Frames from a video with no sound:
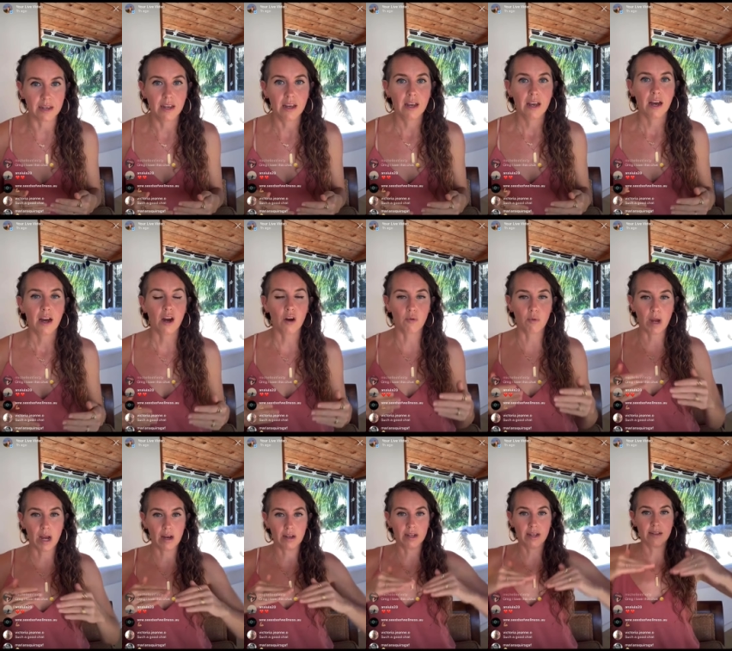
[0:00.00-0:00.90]

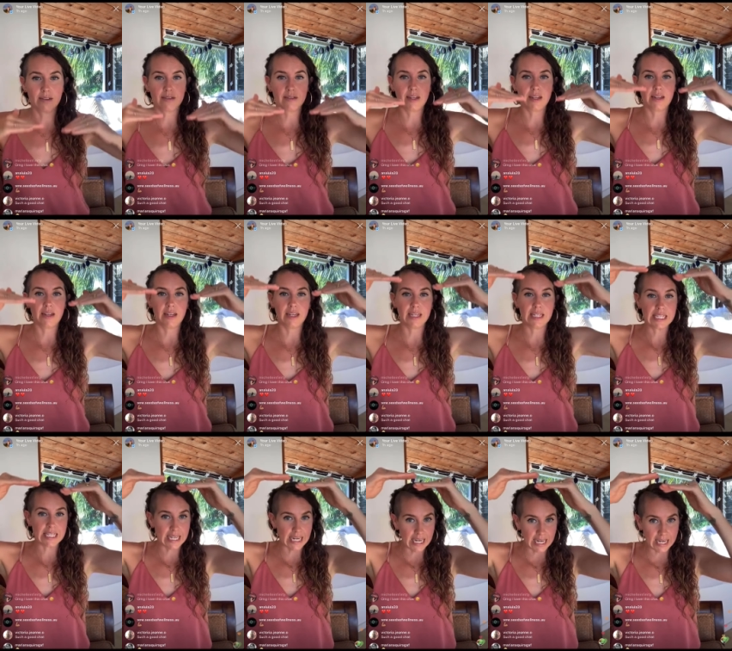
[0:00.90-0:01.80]
around ascending into
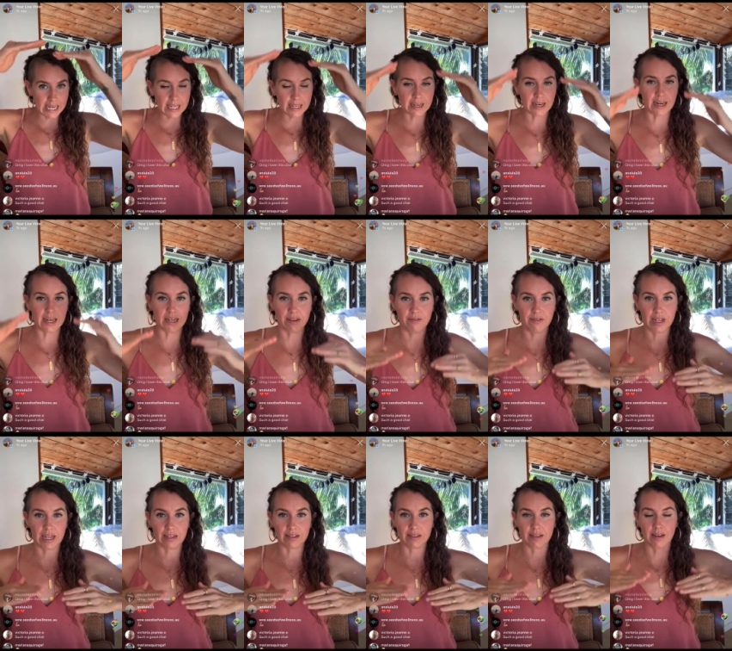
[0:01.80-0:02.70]
any kind of
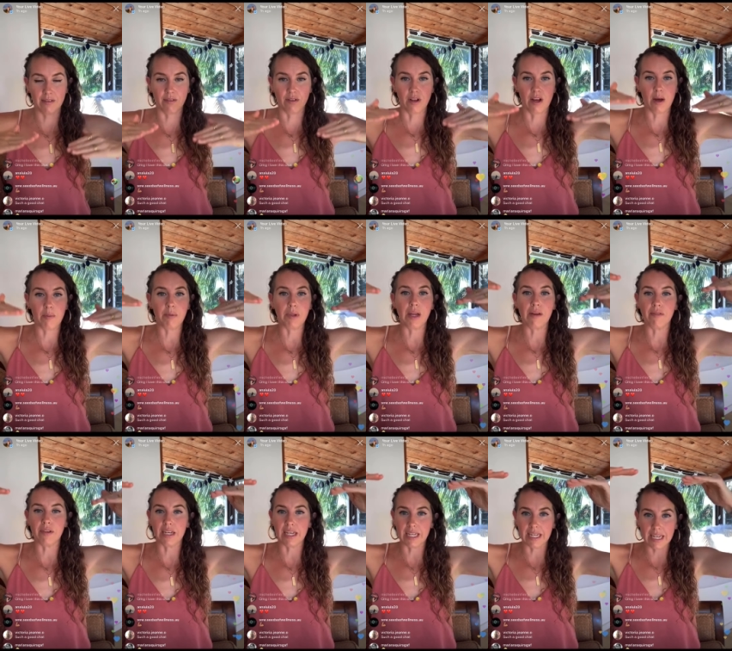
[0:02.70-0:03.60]
next level, up
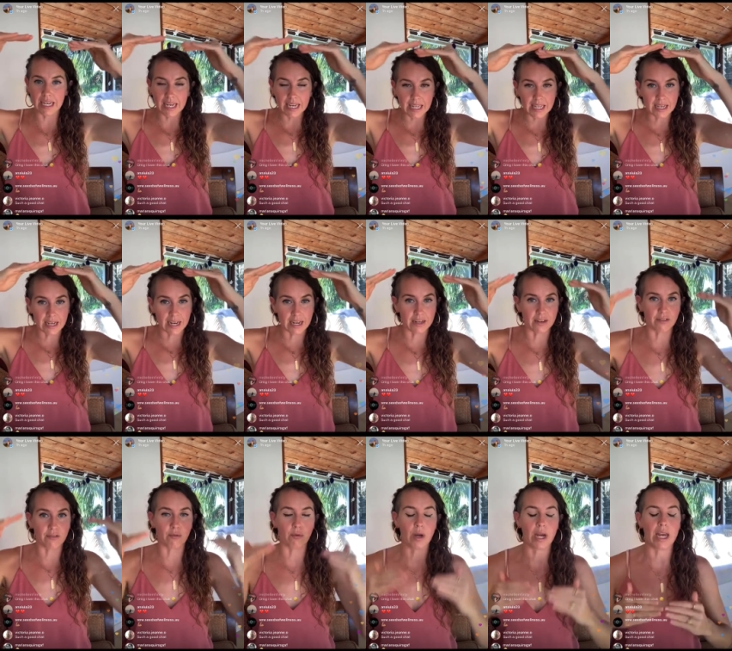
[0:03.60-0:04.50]
leveling in any kind of
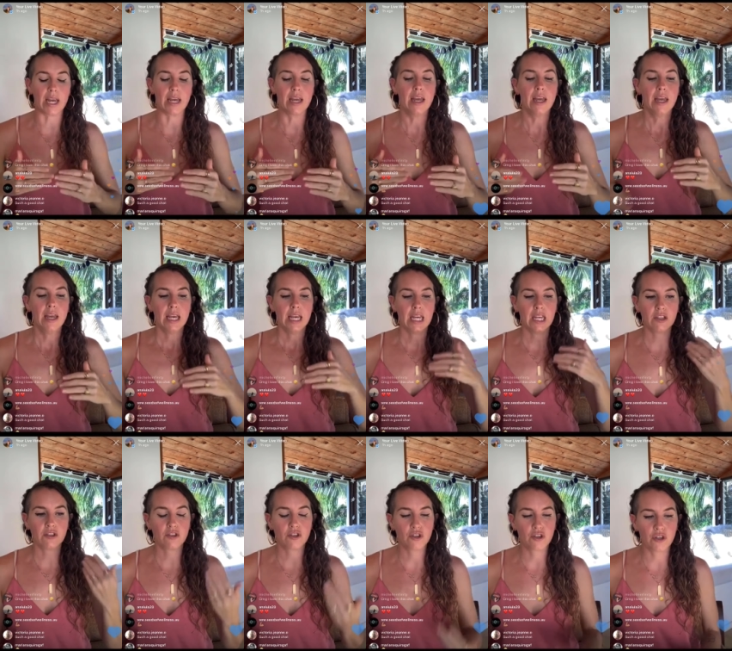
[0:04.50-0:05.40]
way,
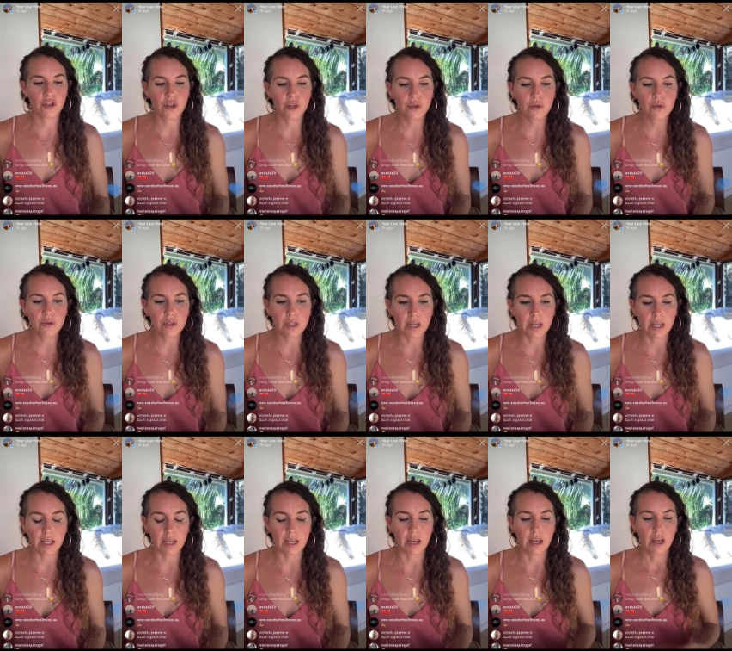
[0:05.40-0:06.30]
is
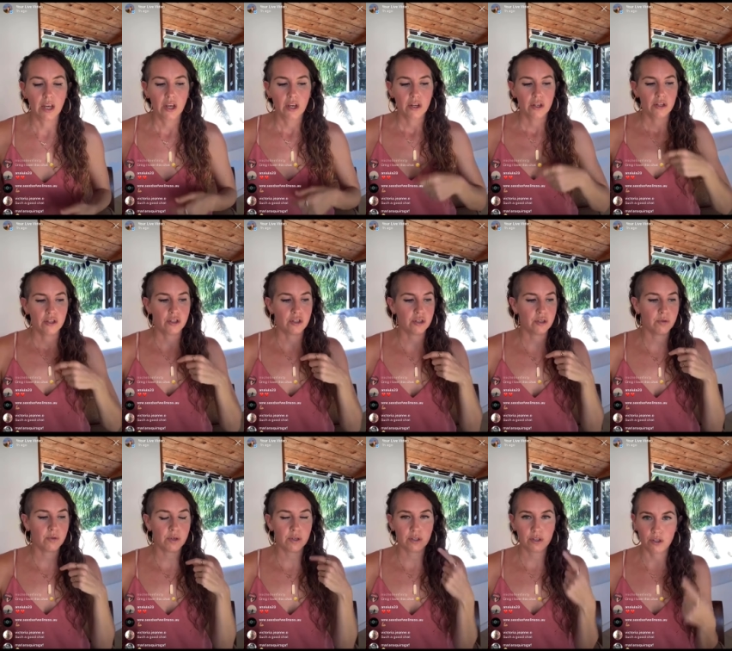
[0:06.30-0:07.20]
choosing
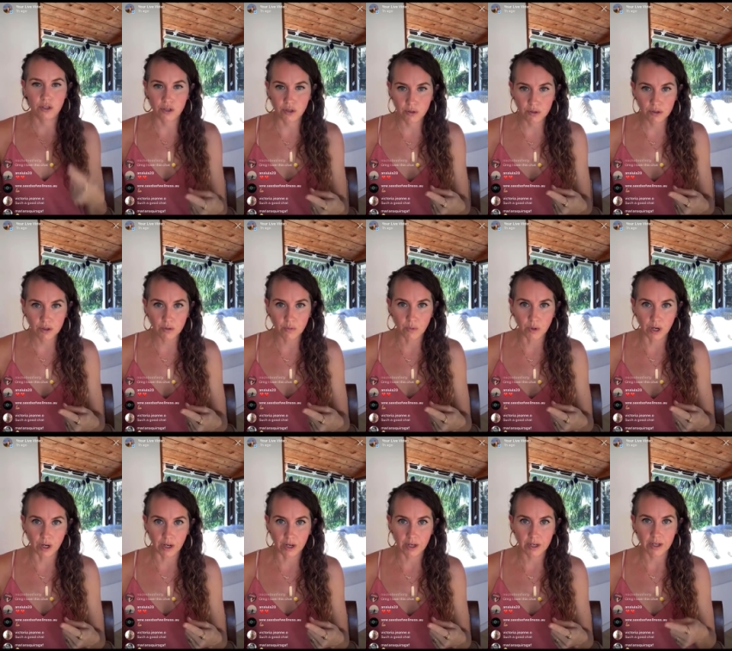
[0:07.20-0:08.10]
to do the
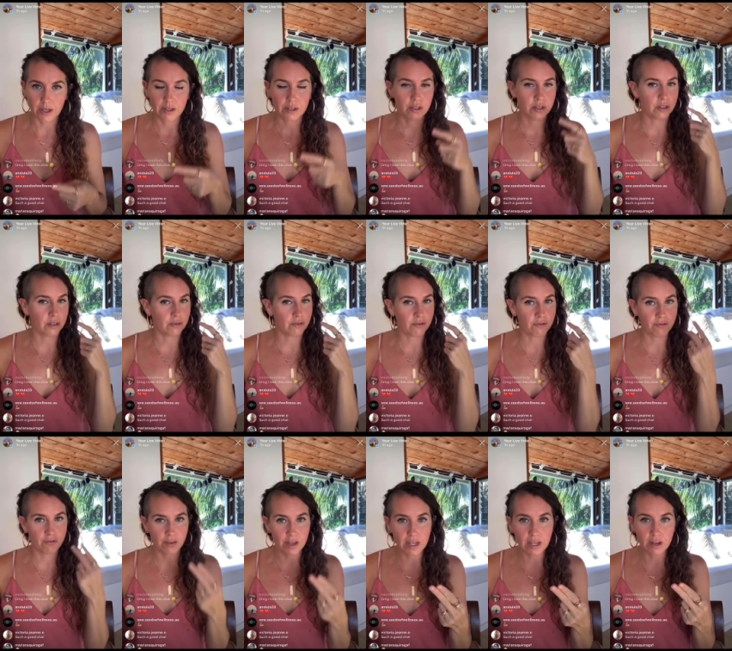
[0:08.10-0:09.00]
work, to
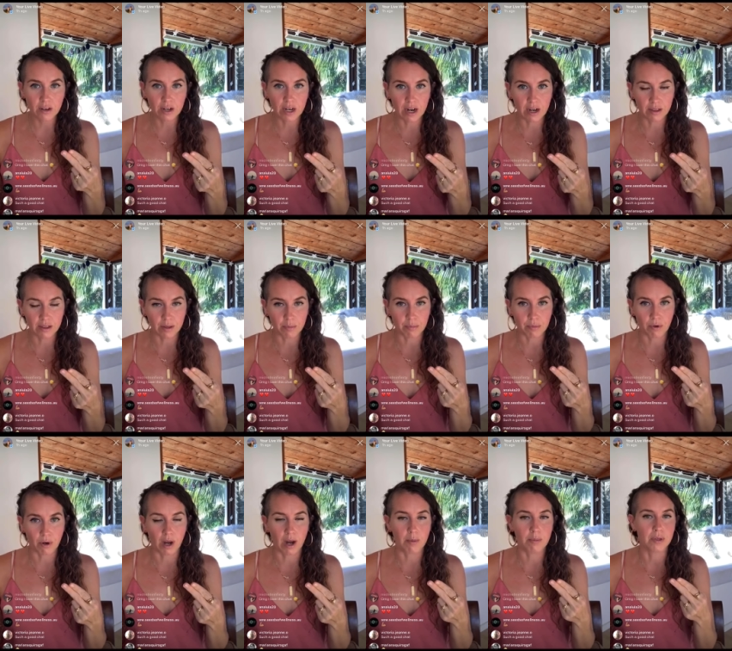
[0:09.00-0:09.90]
figure out the
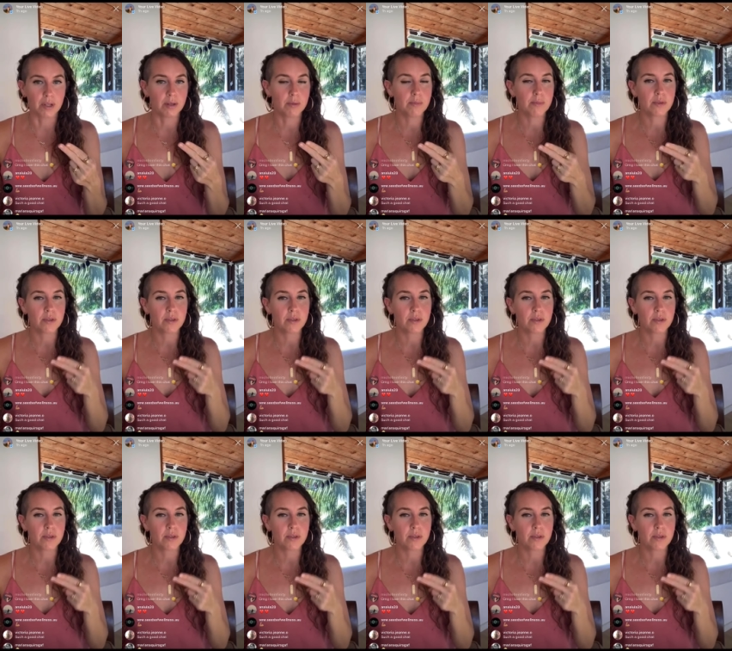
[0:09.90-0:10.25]
problems,